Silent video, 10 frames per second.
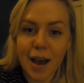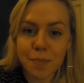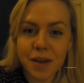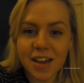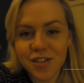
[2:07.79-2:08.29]

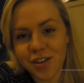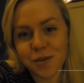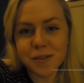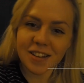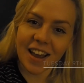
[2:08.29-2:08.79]
Happy
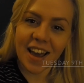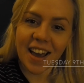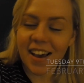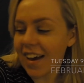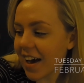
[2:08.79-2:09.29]

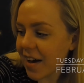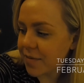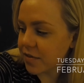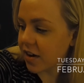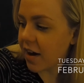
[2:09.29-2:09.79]
Tuesday.
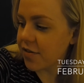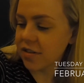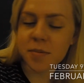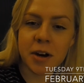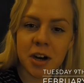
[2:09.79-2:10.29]
So I've
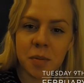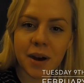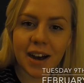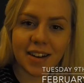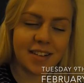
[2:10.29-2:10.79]
just come
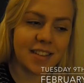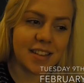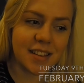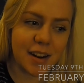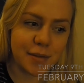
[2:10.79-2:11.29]
home and the
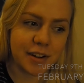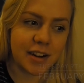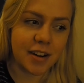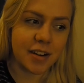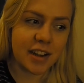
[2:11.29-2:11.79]

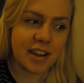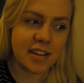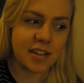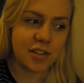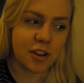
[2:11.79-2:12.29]
Sanifleur
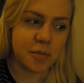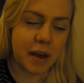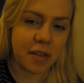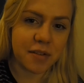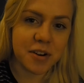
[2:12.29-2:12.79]
in Joe's
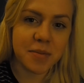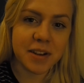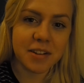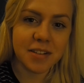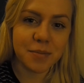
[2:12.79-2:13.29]
bathroom
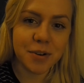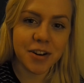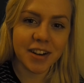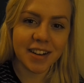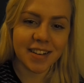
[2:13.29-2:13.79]
is
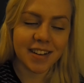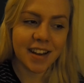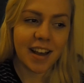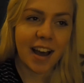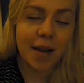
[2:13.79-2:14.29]
broken.
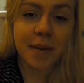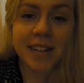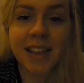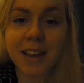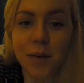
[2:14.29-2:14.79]
And
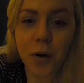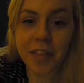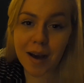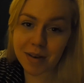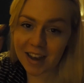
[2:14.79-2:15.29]
basically what
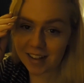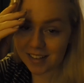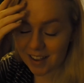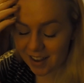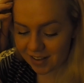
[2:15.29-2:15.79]
that
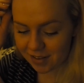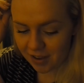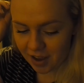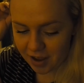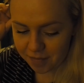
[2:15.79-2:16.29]
means is,
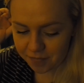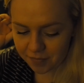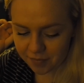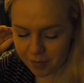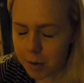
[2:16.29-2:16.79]

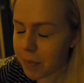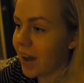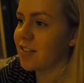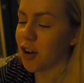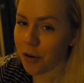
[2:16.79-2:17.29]

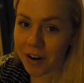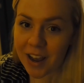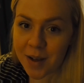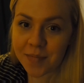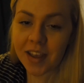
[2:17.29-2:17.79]

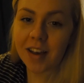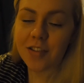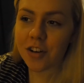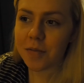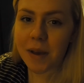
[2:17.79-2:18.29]
backstory,
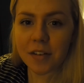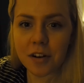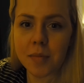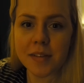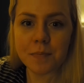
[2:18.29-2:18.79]
Joe's
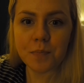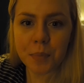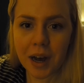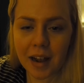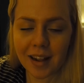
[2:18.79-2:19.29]
bedroom is
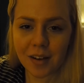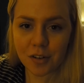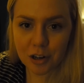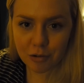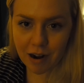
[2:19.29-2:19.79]
partly
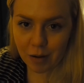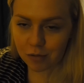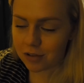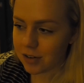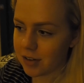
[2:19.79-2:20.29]

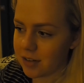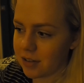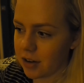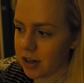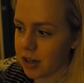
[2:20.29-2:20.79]
underground.
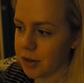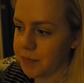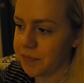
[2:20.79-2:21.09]
So,